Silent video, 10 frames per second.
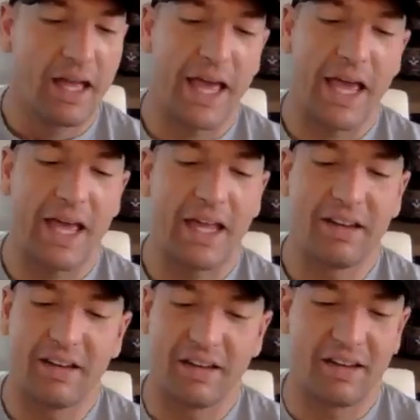
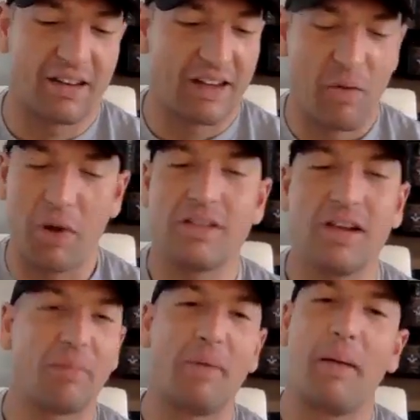and I want to
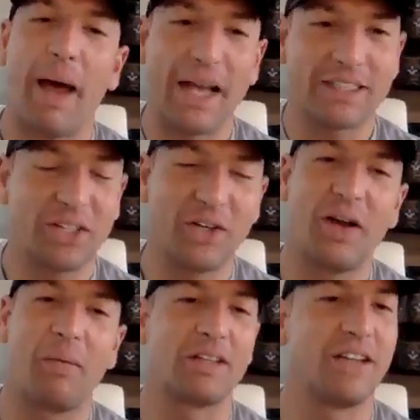talk about Pasco.
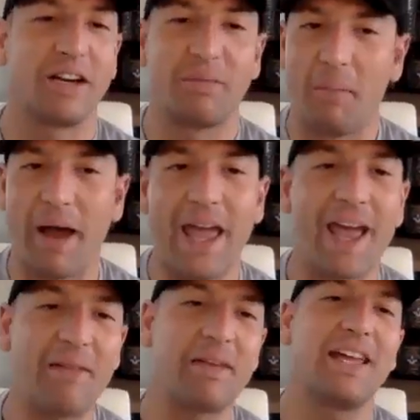I want to talk about
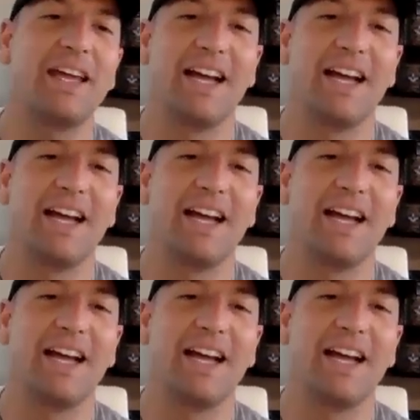Miami.